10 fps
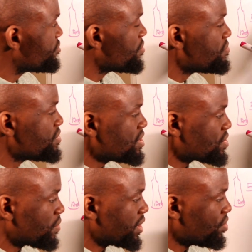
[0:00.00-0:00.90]
from
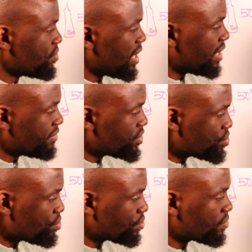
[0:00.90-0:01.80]
this one, you have a
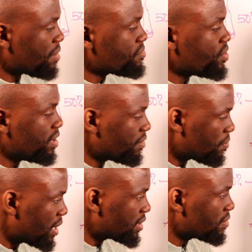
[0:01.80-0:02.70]
two gram, you have a
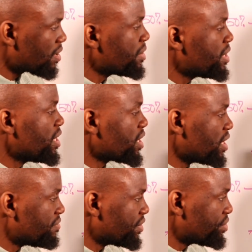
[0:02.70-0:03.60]
one gram, you
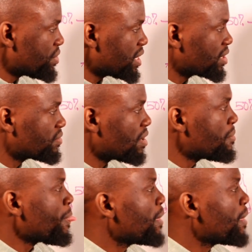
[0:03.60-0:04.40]
have a three gram,